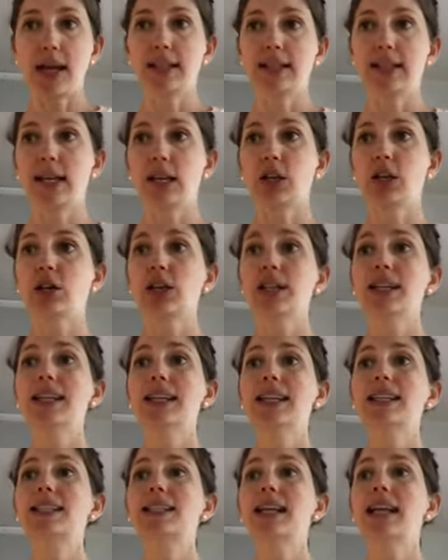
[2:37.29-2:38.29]
is that you're gonna
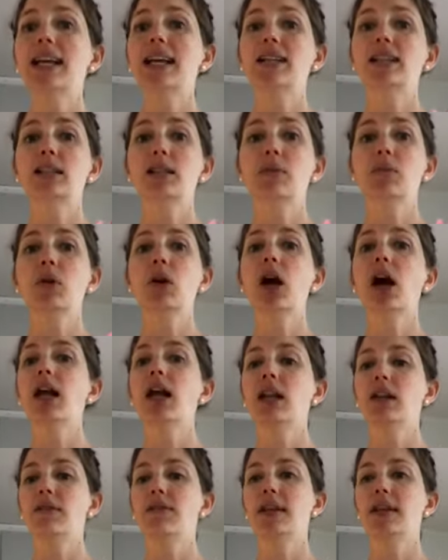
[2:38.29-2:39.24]
need to get some kind of